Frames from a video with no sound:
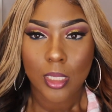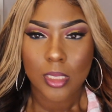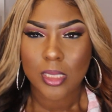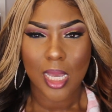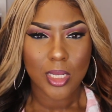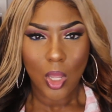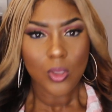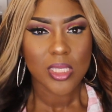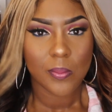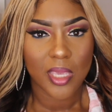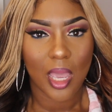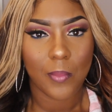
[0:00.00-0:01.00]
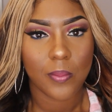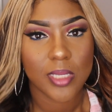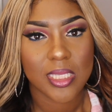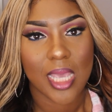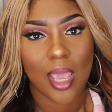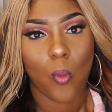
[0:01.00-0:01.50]
So I know some of y'all may be
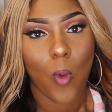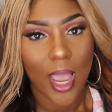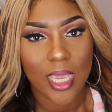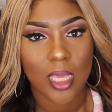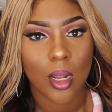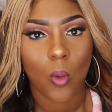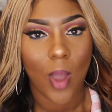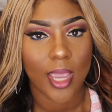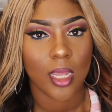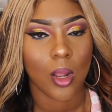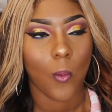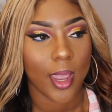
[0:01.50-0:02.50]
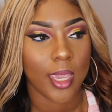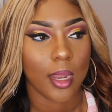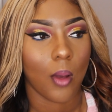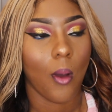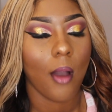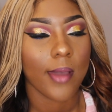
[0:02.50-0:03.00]
saying, why keto, why keto, why
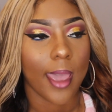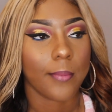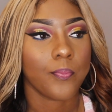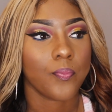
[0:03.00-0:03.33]
keto? Okay.